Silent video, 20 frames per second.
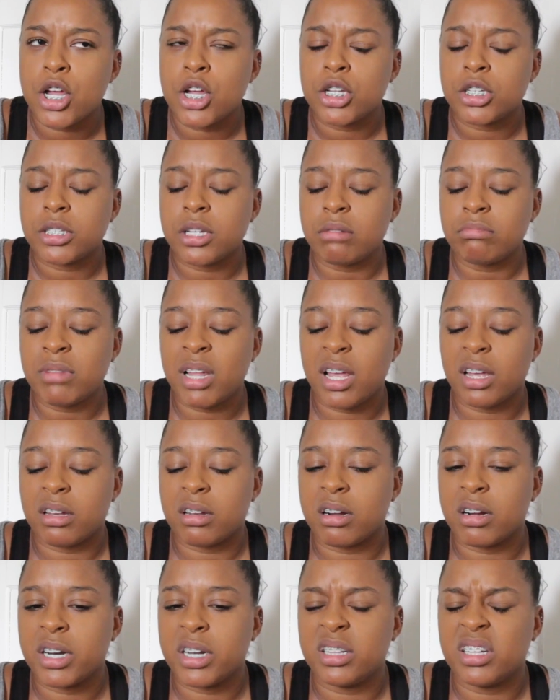So I'm
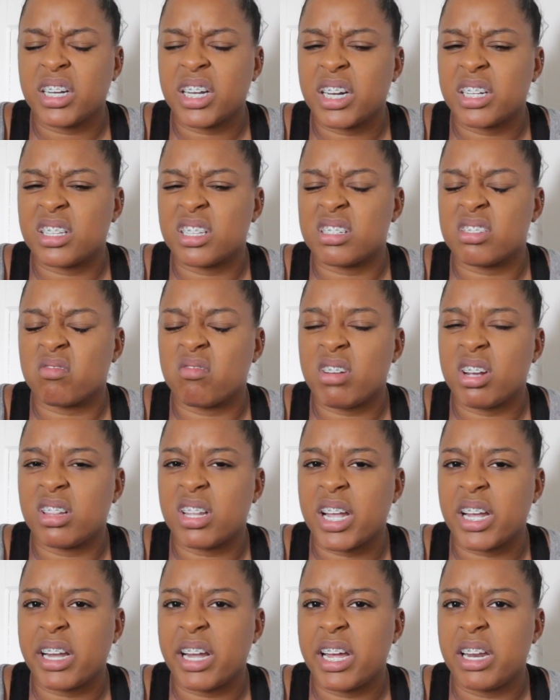like already looking at the screen
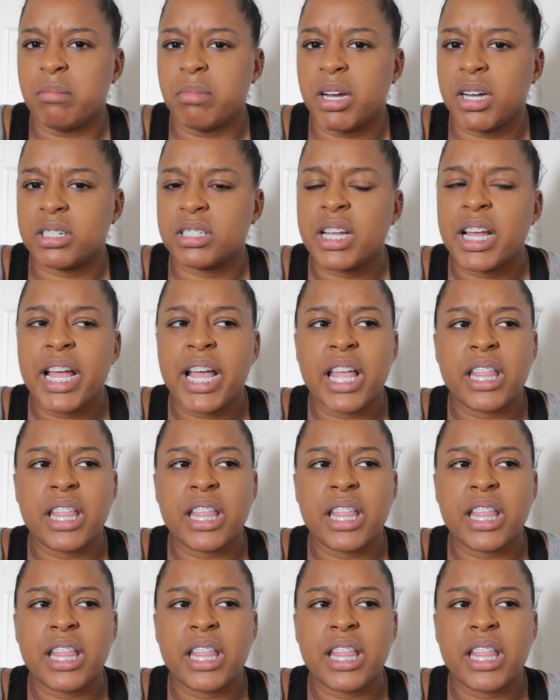like 80 bucks.